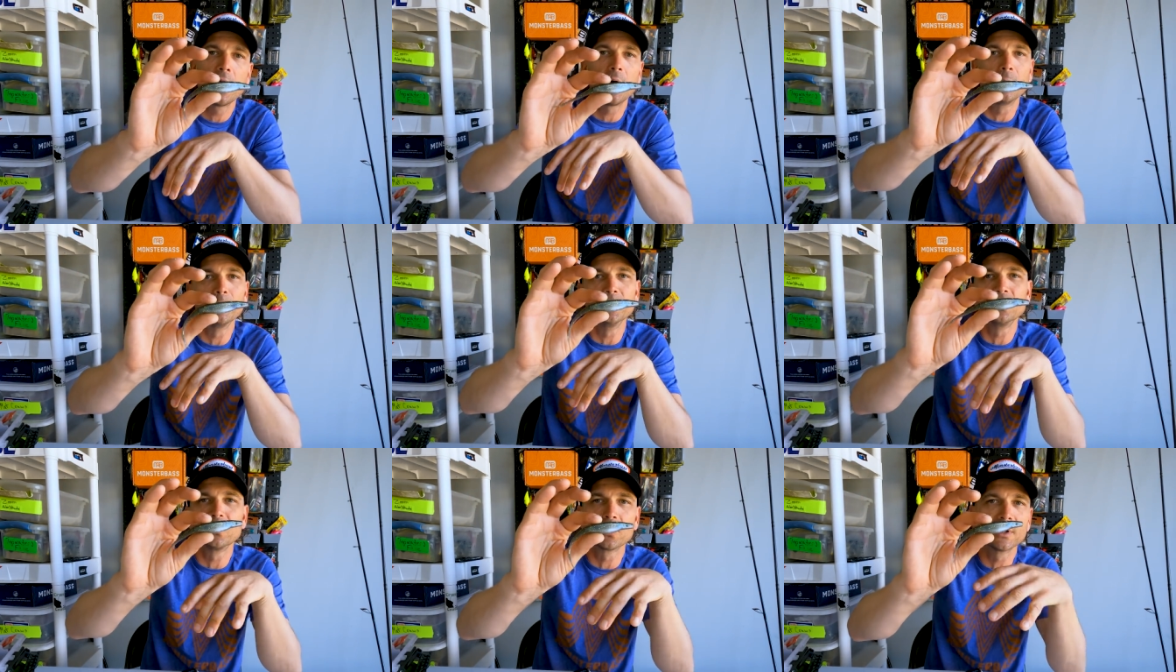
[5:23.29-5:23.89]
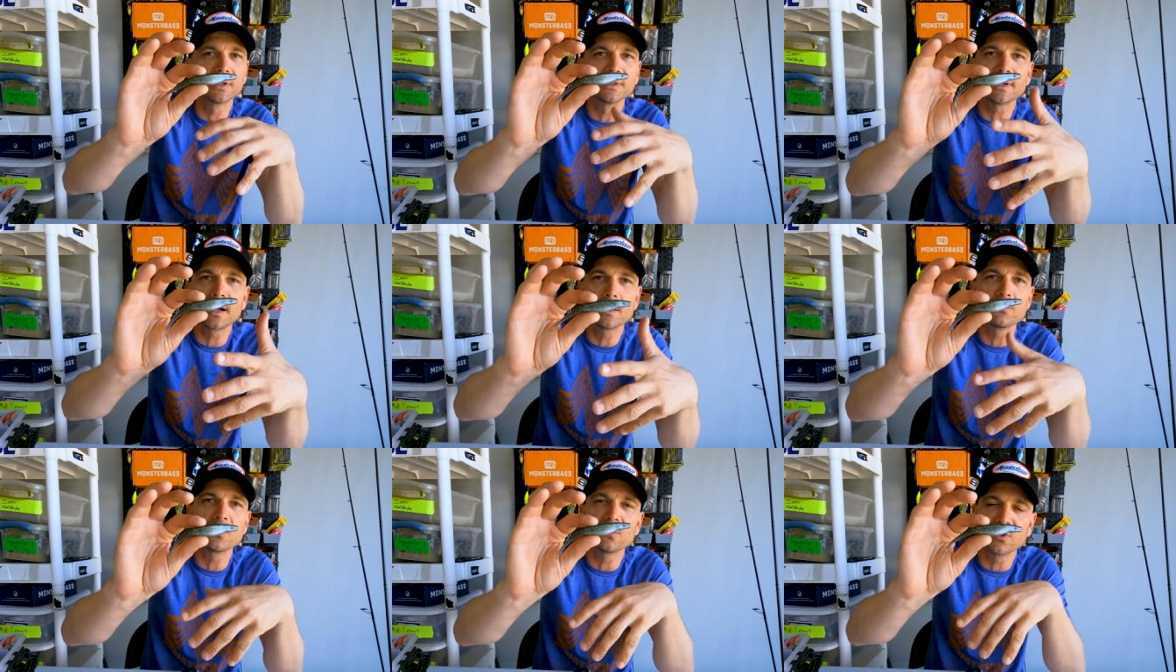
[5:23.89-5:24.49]
Um, during
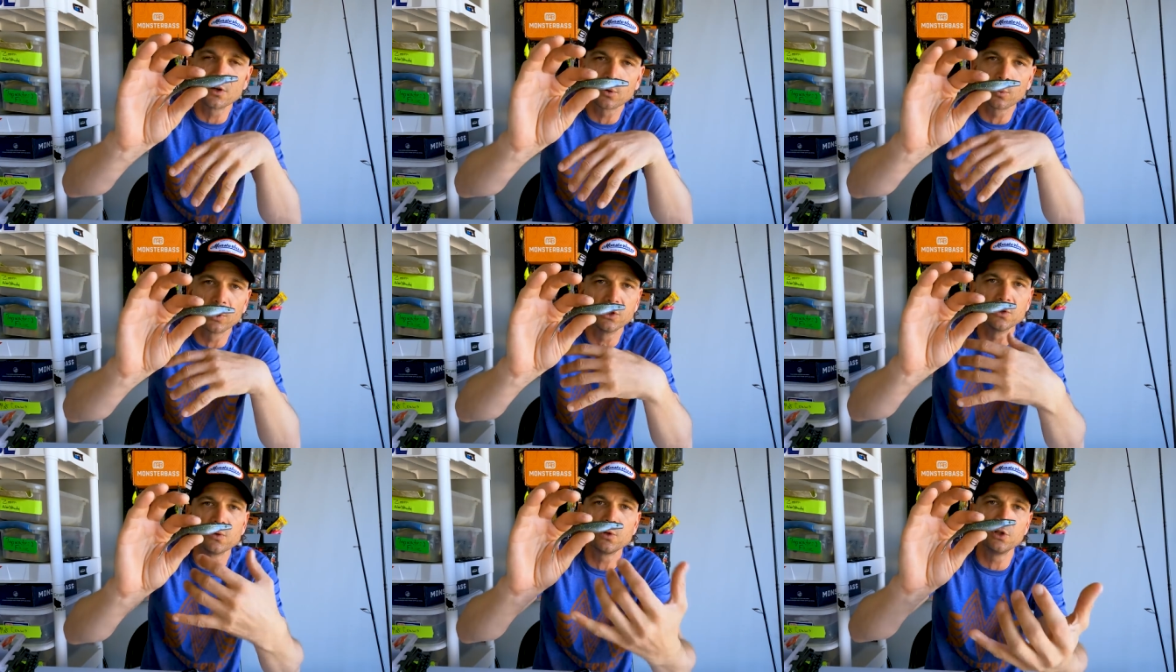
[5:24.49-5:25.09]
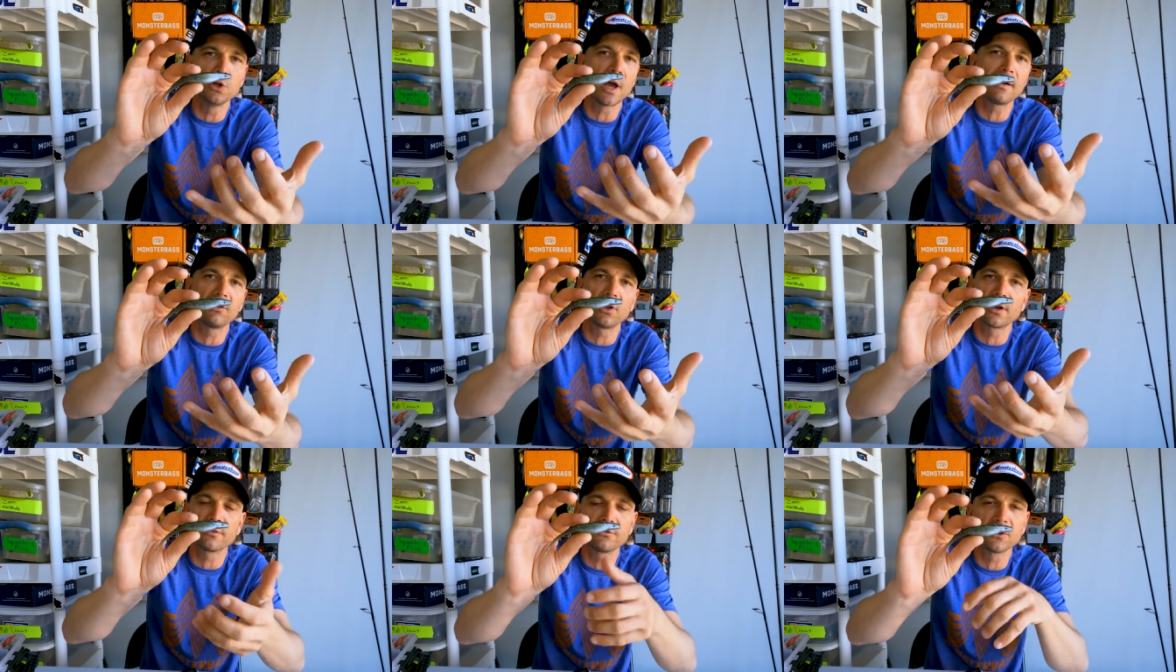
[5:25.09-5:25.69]
times of year when you, you have a
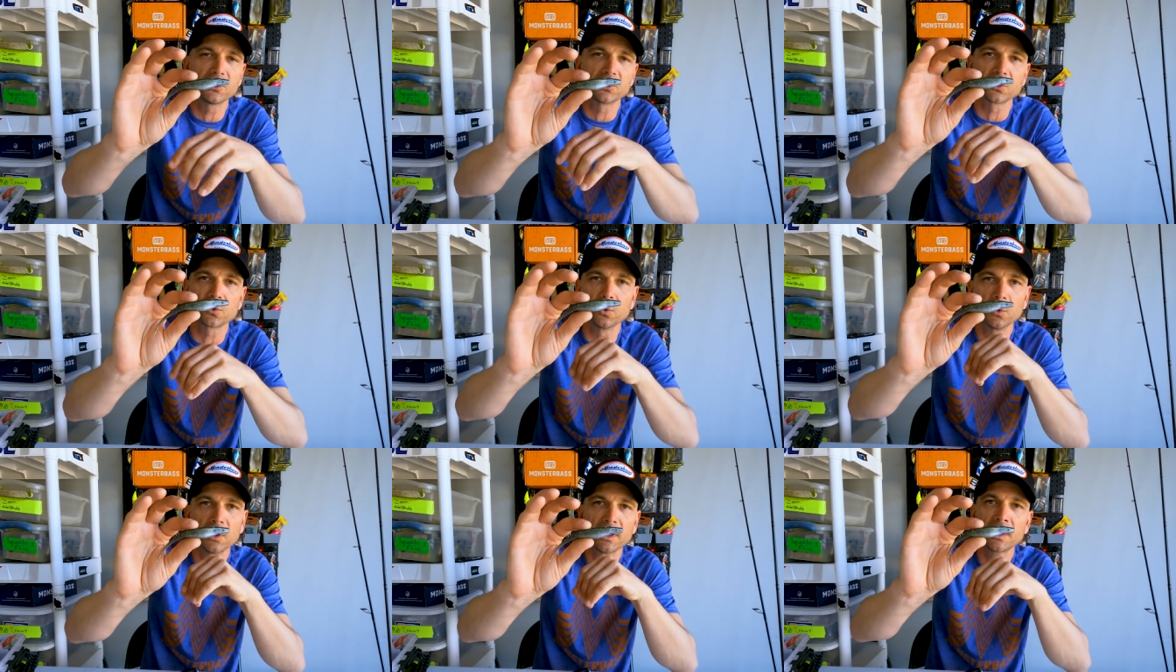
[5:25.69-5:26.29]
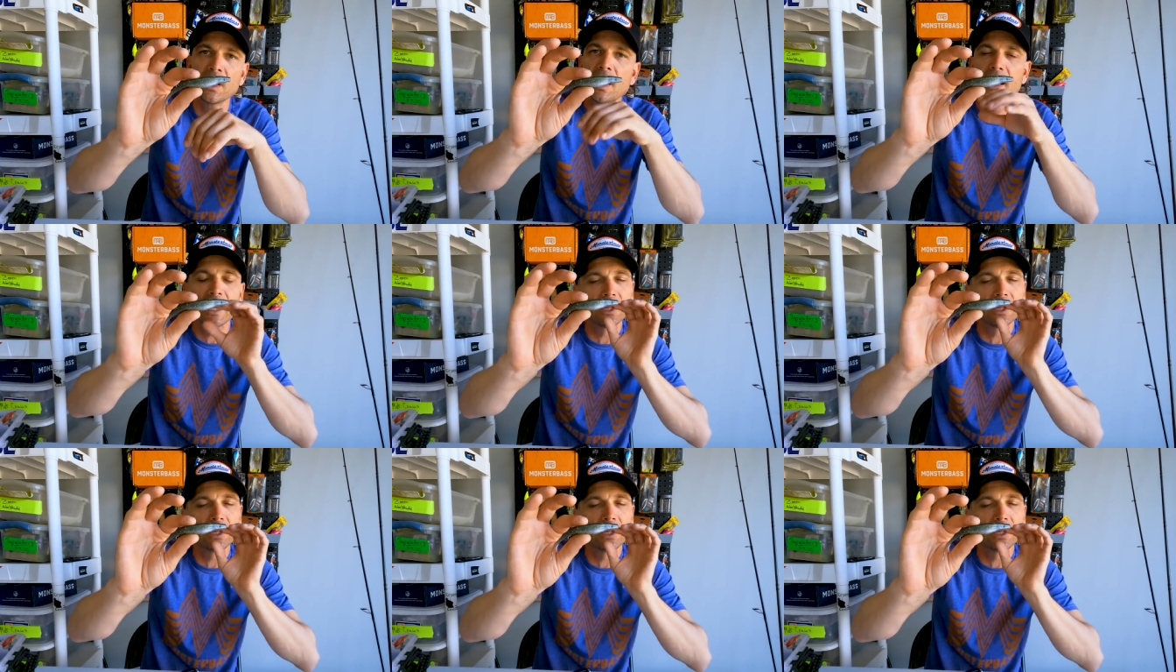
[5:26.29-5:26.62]
lot of fish schooling,